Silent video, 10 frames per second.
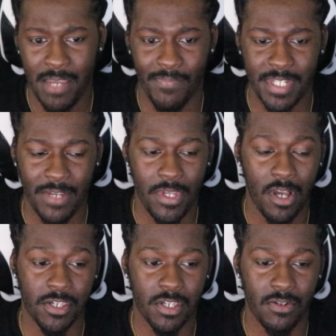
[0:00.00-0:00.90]
But then we
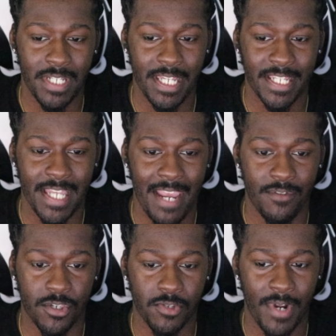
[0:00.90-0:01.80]
also needed to have the
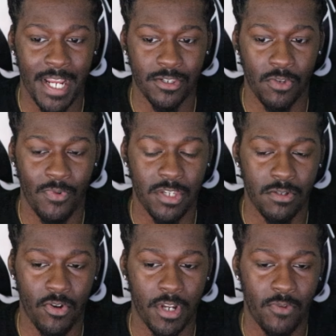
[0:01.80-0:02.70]
strength. So when you
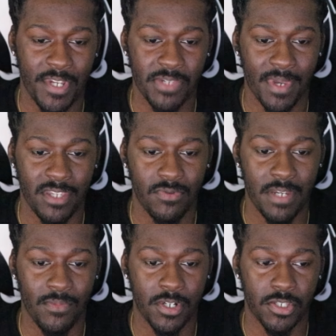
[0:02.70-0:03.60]
lower your wingspan, you get
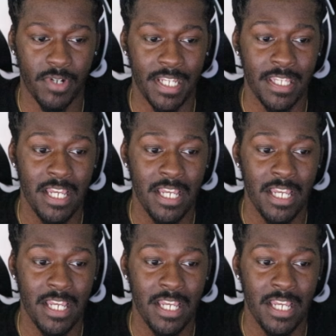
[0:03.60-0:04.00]
more strength.